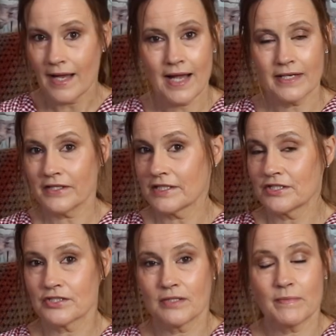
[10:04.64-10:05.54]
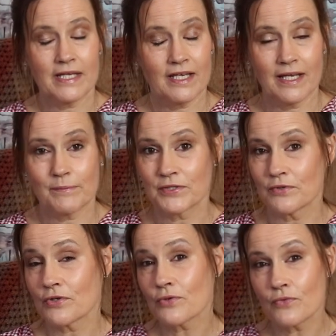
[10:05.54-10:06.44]
and I think it's just going to make an
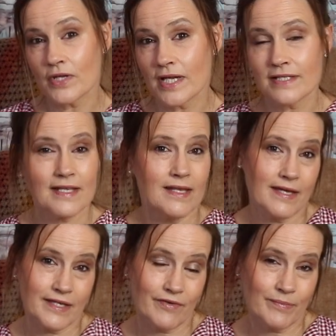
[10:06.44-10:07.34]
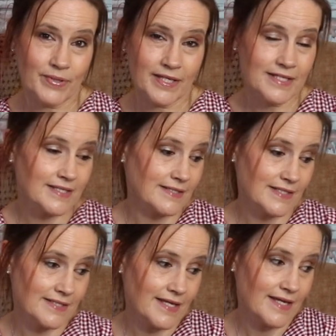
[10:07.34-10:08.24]
absolute great layering piece. As I
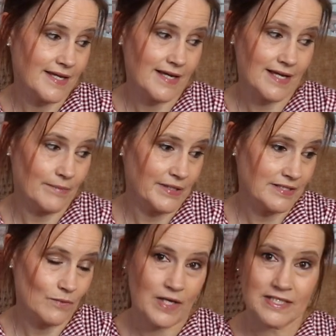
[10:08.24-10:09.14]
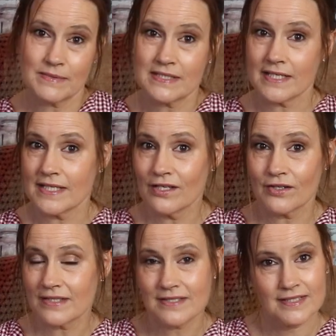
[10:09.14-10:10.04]
say, I'll be able to wear some skinny
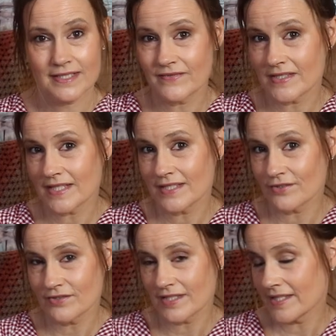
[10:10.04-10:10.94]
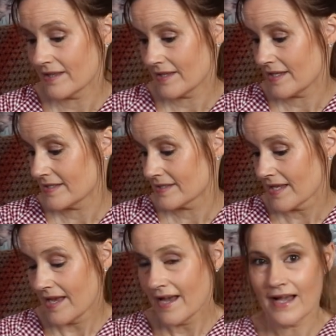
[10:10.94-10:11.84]
long sleeve tees underneath this,
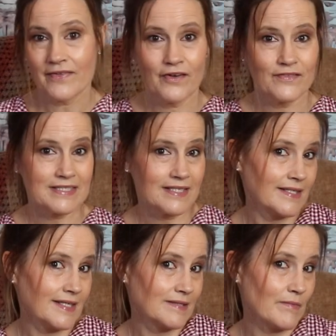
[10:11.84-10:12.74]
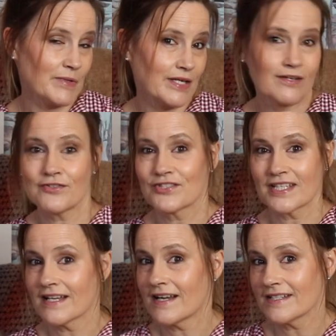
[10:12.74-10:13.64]
and then obviously a nice maybe cosy
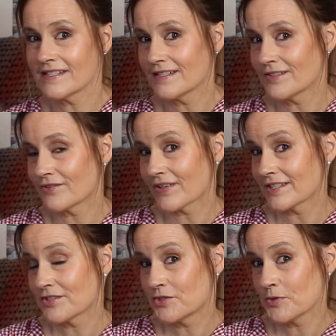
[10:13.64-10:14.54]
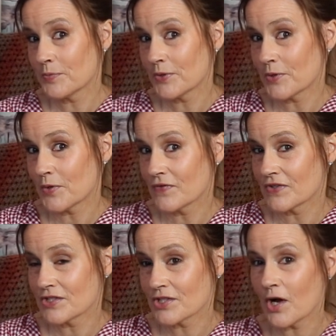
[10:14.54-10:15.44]
cardigan or a nice jumper over
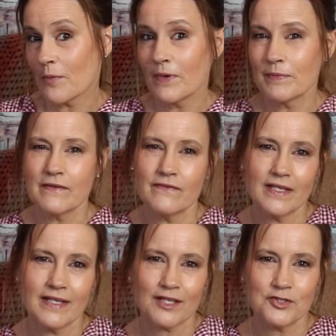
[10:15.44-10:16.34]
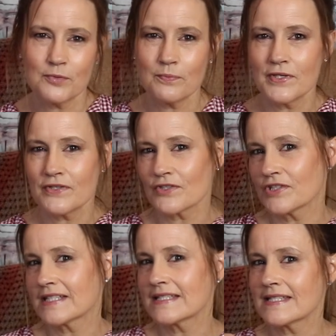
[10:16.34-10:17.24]
the top, maybe a V-neck jumper, so
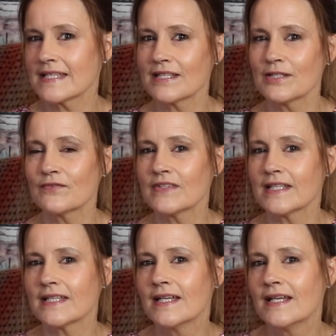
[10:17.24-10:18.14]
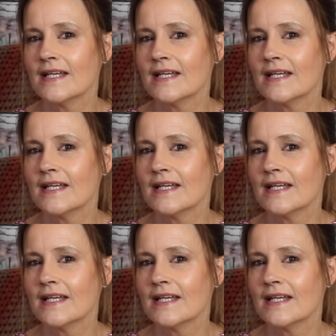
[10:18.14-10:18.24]
you can see the lovely